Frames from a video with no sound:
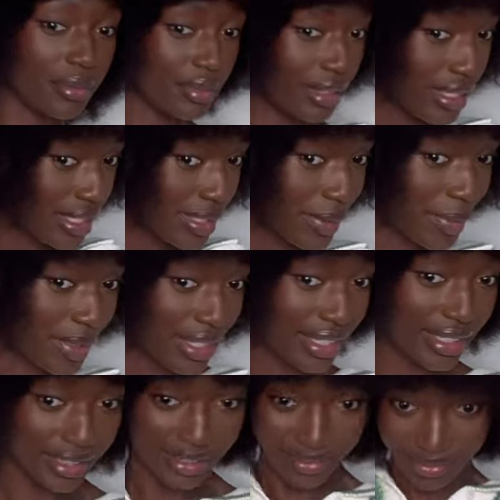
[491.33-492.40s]
this
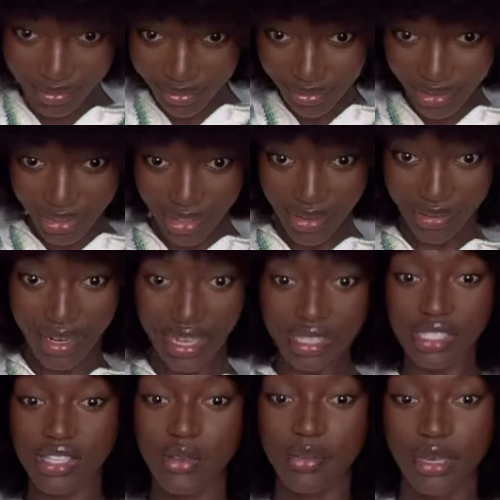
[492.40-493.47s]
one, you know, not
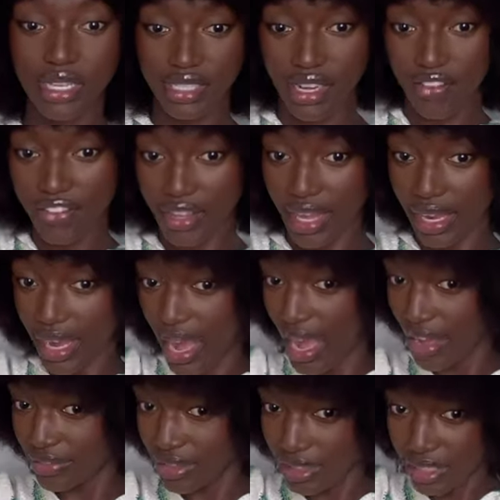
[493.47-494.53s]
so much. I feel like I
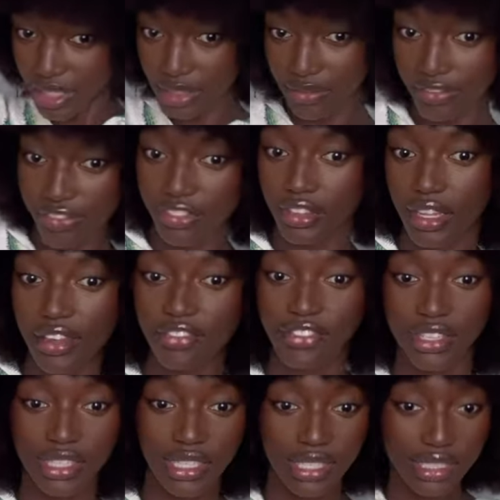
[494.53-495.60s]
have to keep
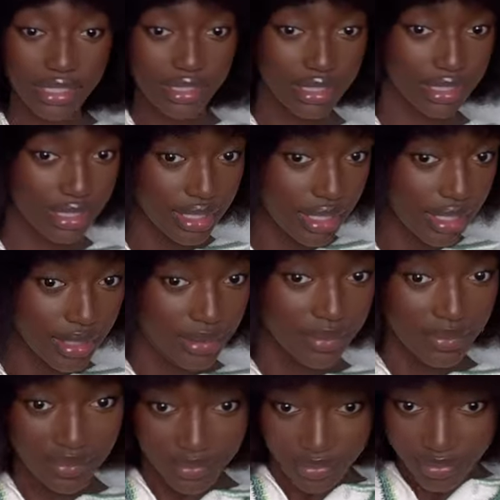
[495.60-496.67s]
fluffing it.
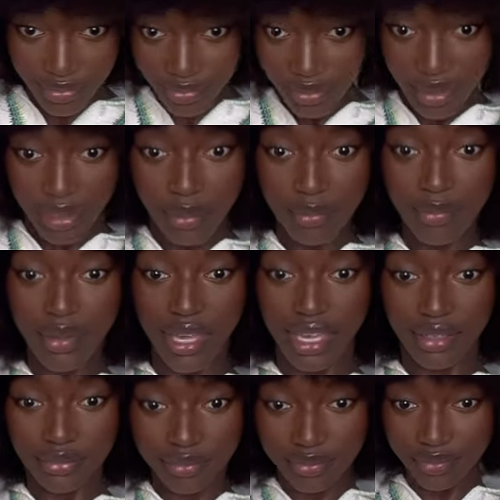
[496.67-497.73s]

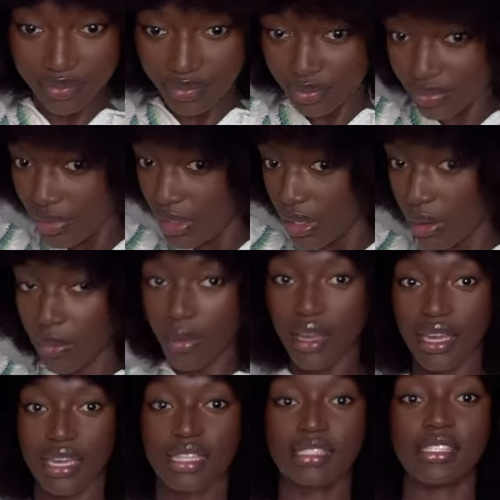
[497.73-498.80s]
But you know what?
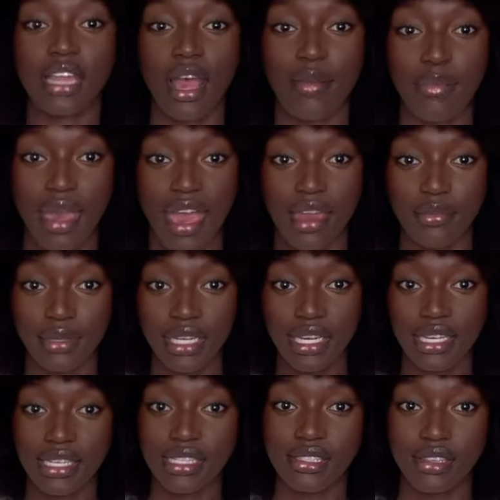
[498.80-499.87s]
It's not bad
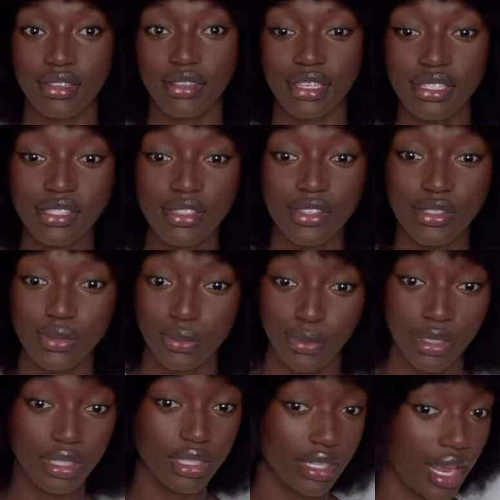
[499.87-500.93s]
because this looks
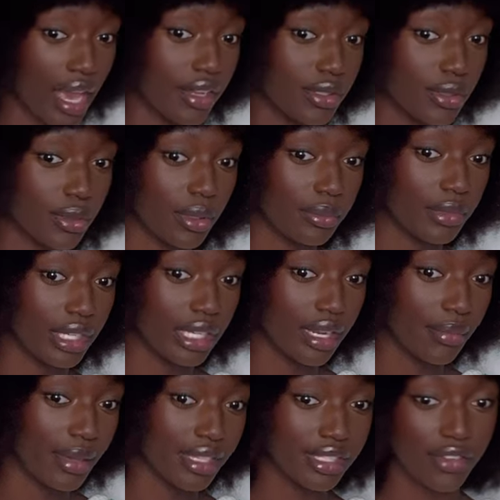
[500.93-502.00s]
really natural. I'm looking at
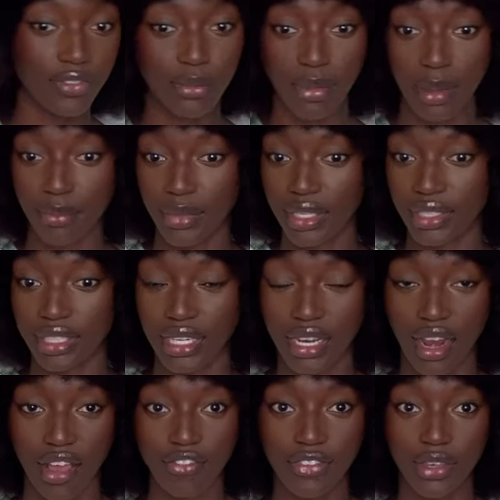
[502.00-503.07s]
myself in my mirror and
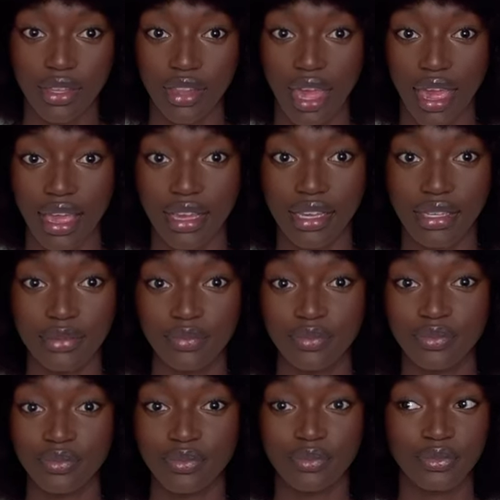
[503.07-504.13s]
I feel like
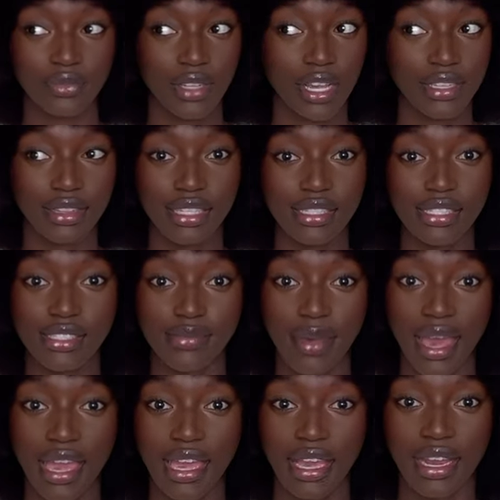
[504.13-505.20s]
this is my
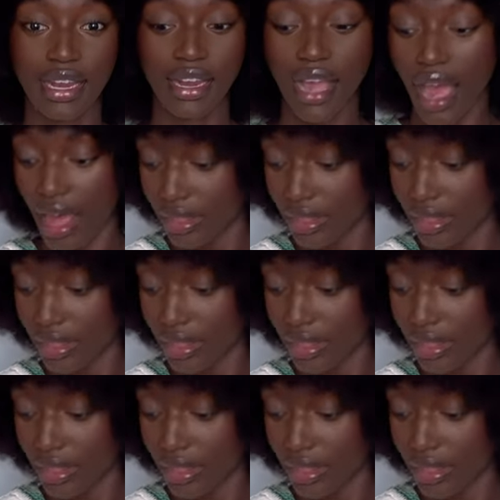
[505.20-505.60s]
hair. I